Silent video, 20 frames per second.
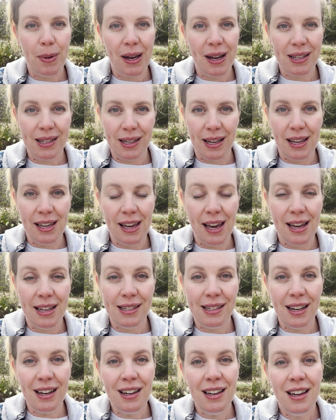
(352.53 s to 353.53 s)
a skin
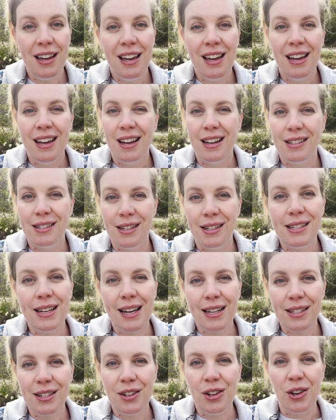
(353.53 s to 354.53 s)
cancer, it's
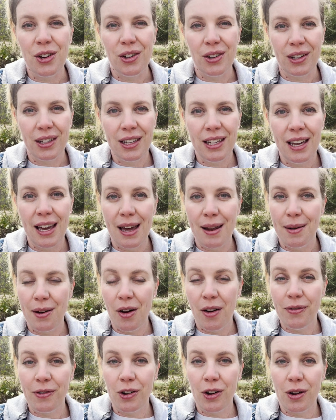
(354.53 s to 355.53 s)
detected early and
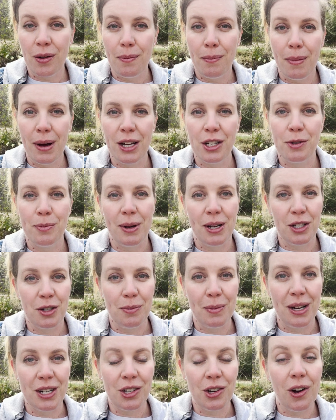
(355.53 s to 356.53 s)
I've got a much
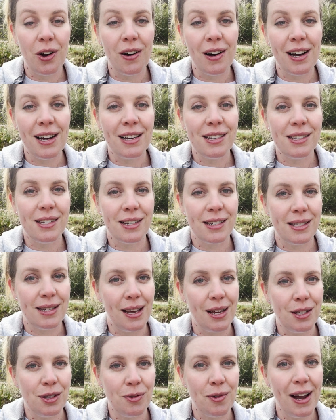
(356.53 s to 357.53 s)
higher
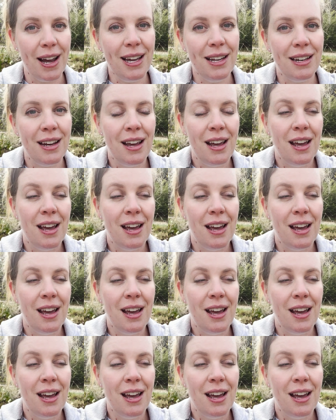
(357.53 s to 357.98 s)
success rate.